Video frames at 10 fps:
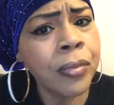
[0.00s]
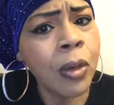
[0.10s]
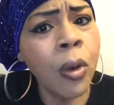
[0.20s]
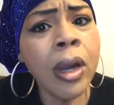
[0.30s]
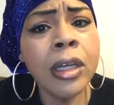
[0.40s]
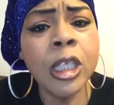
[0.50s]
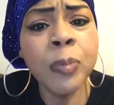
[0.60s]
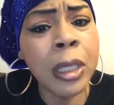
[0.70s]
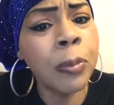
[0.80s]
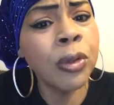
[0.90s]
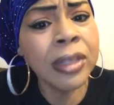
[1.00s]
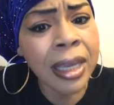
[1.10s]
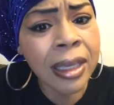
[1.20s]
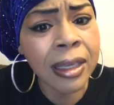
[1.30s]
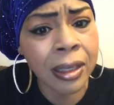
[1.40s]
what are these people
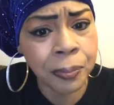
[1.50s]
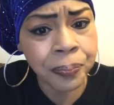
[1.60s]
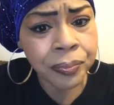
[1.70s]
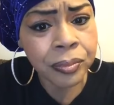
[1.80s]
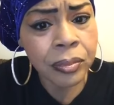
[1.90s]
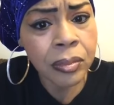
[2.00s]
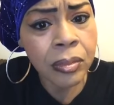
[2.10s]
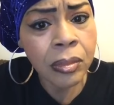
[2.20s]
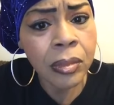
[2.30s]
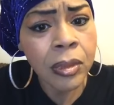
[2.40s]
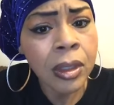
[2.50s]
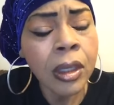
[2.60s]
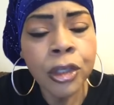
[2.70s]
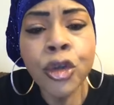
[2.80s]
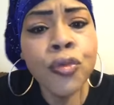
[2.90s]
thinking?
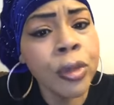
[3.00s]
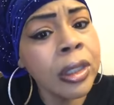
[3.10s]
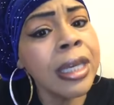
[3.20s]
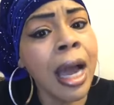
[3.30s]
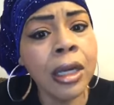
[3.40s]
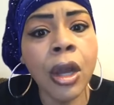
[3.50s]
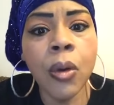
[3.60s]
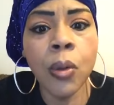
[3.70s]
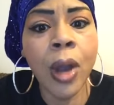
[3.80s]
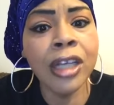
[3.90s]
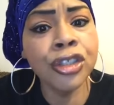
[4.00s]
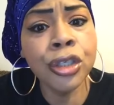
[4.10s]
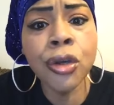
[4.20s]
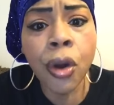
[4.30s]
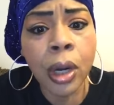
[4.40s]
You really got to go and wash your
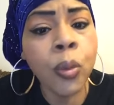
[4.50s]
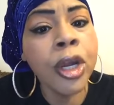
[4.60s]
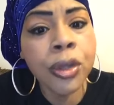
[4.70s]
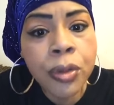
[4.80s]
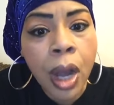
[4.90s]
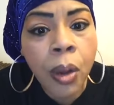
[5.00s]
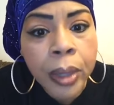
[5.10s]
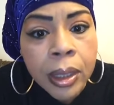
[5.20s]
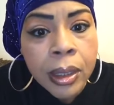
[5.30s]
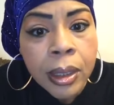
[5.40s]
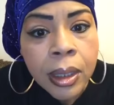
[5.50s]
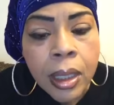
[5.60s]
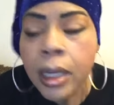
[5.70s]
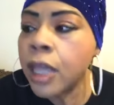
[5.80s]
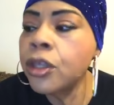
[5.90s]
car. Where you going?
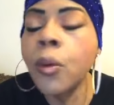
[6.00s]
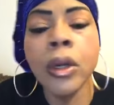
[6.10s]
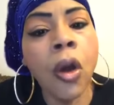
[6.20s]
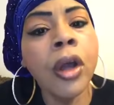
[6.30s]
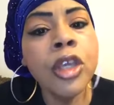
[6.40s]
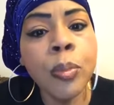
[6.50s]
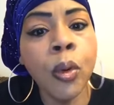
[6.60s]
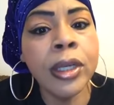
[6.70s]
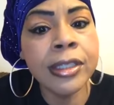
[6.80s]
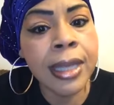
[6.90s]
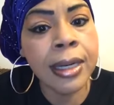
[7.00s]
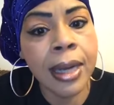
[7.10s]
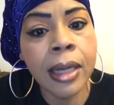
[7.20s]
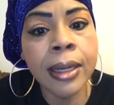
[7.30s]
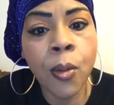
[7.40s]
That you and all your boys standing
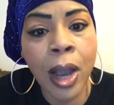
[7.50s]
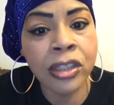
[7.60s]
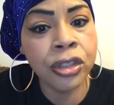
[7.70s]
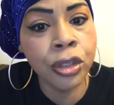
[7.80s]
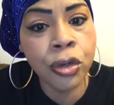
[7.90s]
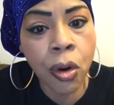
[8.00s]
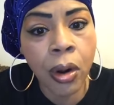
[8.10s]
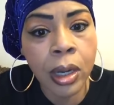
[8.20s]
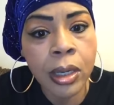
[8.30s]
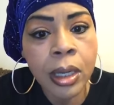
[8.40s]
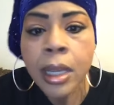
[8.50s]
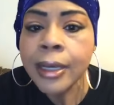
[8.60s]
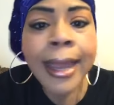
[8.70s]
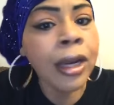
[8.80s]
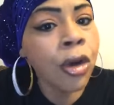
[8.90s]
out there washing your car.
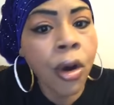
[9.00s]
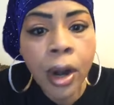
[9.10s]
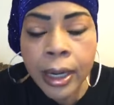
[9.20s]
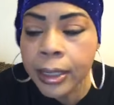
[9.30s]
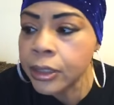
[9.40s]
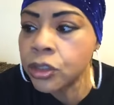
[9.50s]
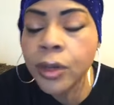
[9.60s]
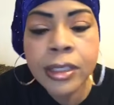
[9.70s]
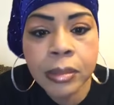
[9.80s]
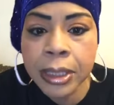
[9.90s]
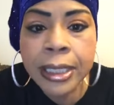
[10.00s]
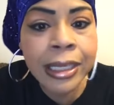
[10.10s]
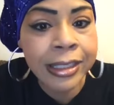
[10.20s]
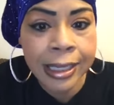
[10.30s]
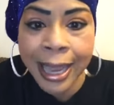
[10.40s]
That car, trust me, that's
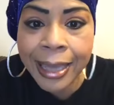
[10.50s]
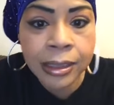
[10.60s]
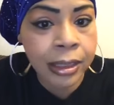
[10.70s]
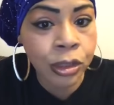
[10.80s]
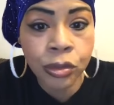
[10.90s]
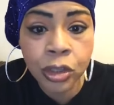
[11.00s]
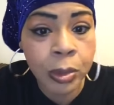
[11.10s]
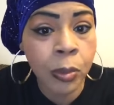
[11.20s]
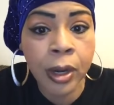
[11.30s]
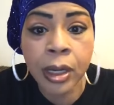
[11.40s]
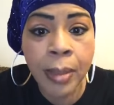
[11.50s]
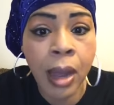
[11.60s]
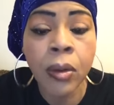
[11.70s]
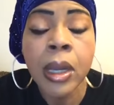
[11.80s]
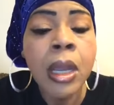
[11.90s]
the last thing you should be worried
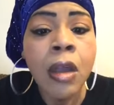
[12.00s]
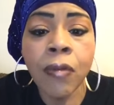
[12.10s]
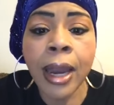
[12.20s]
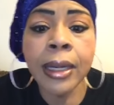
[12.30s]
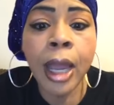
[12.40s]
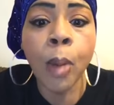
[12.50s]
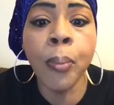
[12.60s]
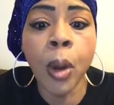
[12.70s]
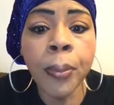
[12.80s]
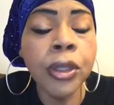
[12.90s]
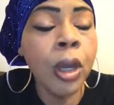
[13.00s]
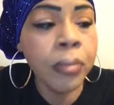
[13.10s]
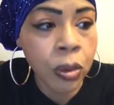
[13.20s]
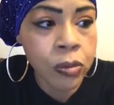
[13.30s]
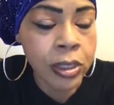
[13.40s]
about right now. Bumping your
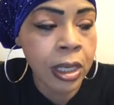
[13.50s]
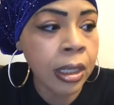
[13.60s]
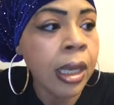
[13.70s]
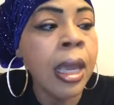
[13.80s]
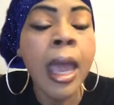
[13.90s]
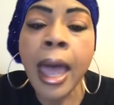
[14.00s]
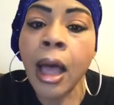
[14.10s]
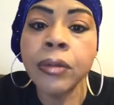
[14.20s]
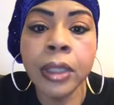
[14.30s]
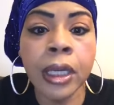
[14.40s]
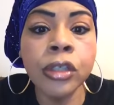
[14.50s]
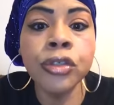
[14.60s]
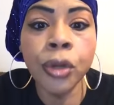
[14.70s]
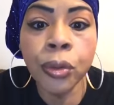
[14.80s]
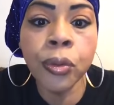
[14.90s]
music out there,
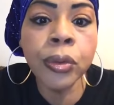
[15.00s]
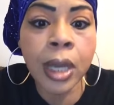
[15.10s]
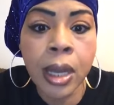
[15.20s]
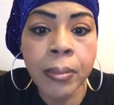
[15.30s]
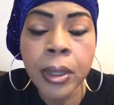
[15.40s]
circled up,